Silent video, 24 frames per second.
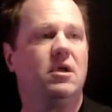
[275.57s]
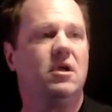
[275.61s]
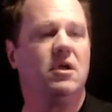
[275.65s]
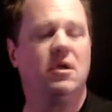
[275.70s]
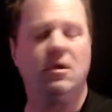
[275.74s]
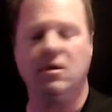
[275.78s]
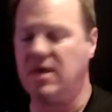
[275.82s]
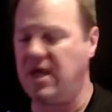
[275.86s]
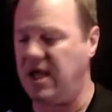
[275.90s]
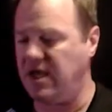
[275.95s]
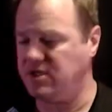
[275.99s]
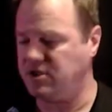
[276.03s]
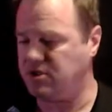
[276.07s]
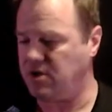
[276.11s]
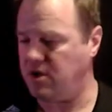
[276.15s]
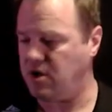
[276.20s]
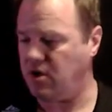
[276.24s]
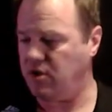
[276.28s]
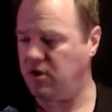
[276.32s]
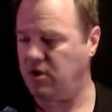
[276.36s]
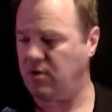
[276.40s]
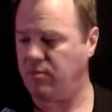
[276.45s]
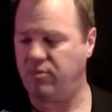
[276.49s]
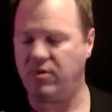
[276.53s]
Okay, so I know that
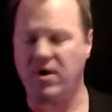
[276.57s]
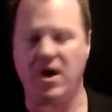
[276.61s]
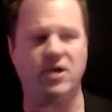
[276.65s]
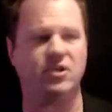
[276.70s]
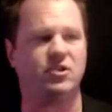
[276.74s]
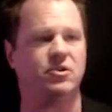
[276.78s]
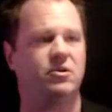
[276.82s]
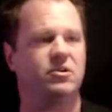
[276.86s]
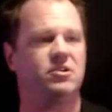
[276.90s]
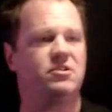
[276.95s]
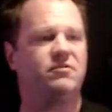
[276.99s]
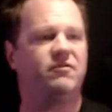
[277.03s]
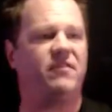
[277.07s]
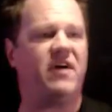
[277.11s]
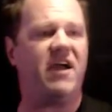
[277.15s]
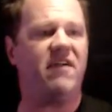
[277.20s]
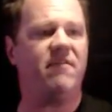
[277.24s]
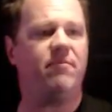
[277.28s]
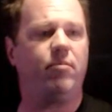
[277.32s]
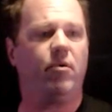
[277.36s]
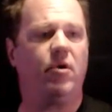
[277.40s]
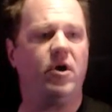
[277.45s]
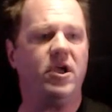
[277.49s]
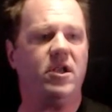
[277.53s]
the pressure is
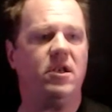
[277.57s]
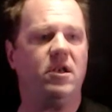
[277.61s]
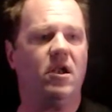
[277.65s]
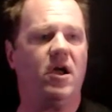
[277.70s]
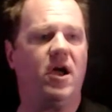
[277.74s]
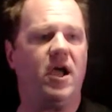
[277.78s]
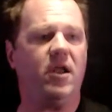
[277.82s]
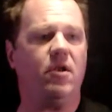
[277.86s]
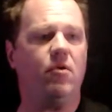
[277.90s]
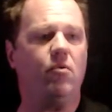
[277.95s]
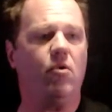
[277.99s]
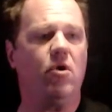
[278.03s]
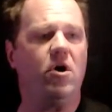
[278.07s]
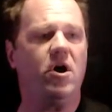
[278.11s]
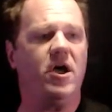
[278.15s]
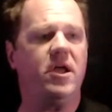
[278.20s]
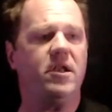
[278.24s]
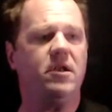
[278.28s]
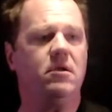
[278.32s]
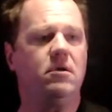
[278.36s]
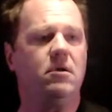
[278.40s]
5.91